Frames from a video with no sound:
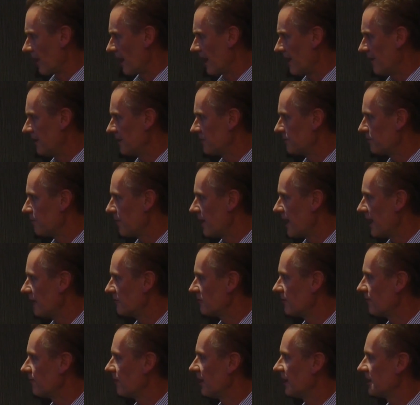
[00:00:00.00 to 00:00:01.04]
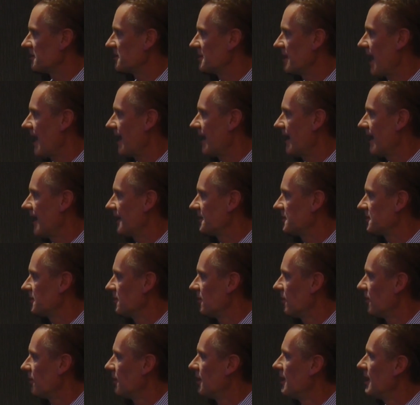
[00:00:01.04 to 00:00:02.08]
and this may reflect statin action
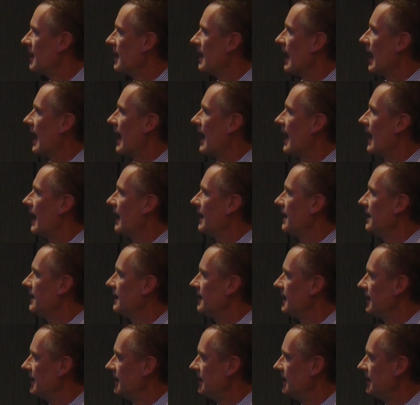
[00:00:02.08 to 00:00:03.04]
on either